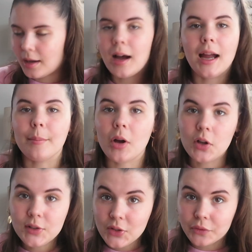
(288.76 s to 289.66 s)
I'm
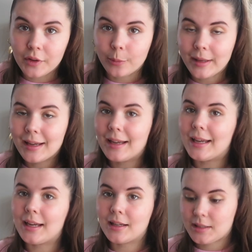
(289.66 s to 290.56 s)
also filming
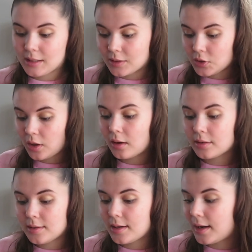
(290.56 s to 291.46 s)
a
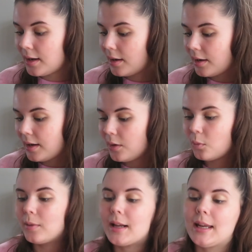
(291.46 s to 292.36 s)
TikTok today,
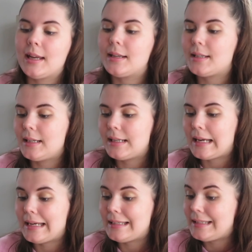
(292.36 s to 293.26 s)
a what I eat in
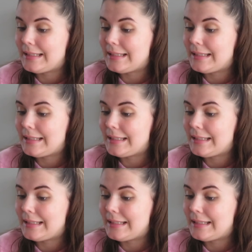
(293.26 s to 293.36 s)
a